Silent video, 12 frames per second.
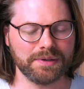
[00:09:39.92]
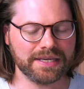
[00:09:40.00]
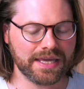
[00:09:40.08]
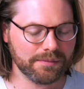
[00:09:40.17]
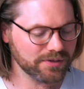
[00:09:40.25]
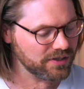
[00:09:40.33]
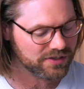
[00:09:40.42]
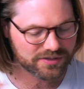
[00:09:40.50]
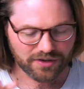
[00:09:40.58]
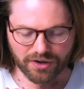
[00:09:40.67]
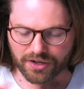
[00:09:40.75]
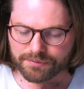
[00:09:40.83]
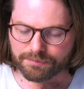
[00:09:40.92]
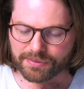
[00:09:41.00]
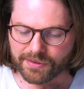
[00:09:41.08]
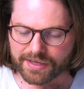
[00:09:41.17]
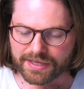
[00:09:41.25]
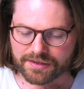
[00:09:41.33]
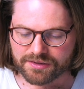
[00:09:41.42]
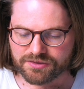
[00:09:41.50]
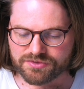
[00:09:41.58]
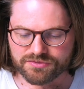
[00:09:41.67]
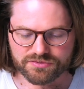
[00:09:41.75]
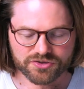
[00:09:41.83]
being able to just unplug it,
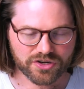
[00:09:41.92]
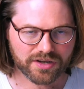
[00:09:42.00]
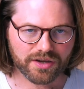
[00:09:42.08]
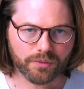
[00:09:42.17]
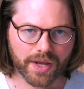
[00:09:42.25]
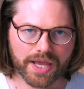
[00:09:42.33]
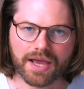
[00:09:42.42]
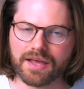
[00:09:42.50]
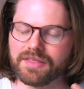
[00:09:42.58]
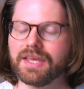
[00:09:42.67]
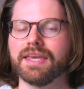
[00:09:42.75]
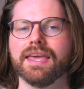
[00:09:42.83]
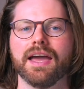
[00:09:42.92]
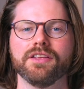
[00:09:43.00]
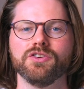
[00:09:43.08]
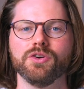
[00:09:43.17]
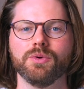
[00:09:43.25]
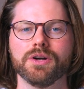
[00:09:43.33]
chuck it away, and then get a new